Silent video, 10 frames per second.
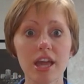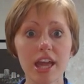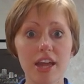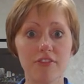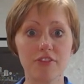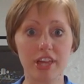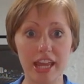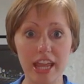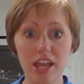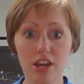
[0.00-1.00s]
If
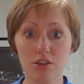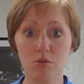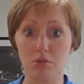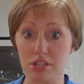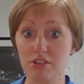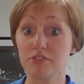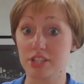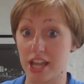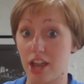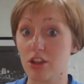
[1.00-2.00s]
Gideon was
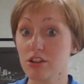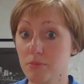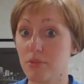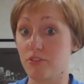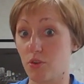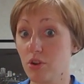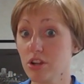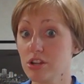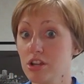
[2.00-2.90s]
scared before,